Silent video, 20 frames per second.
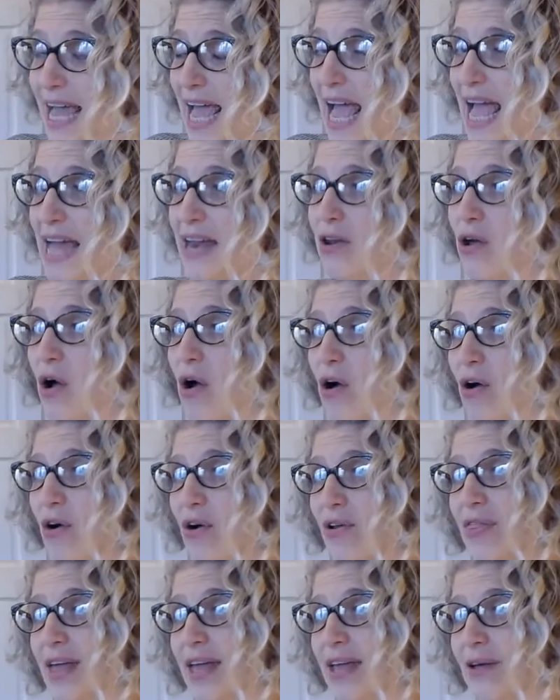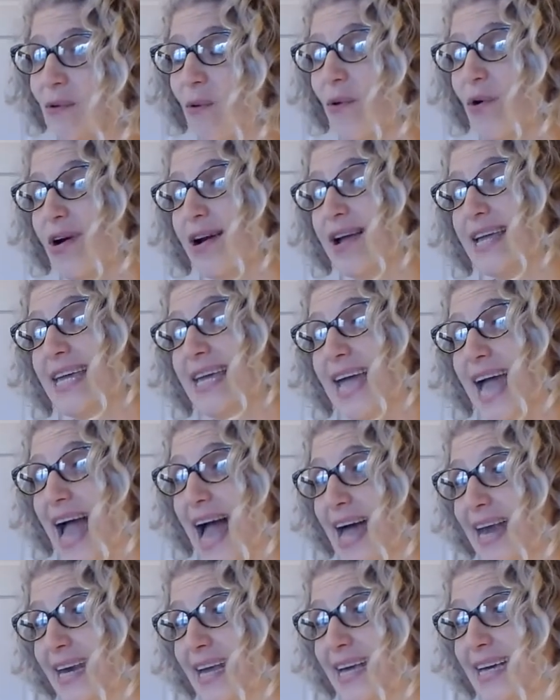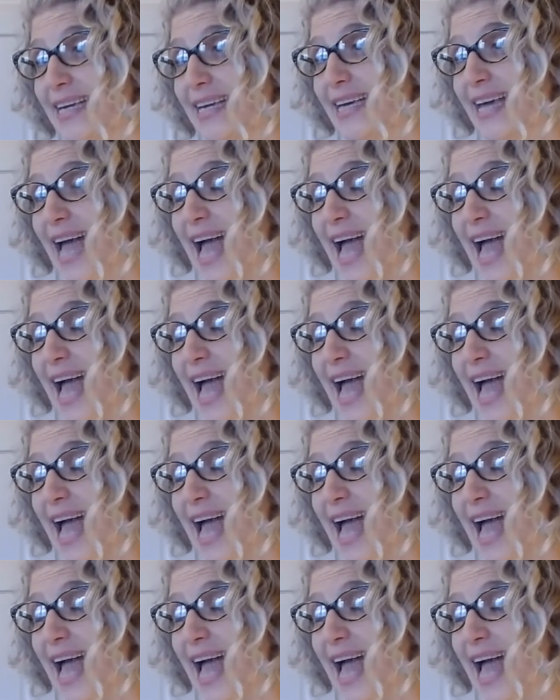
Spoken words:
and are they organic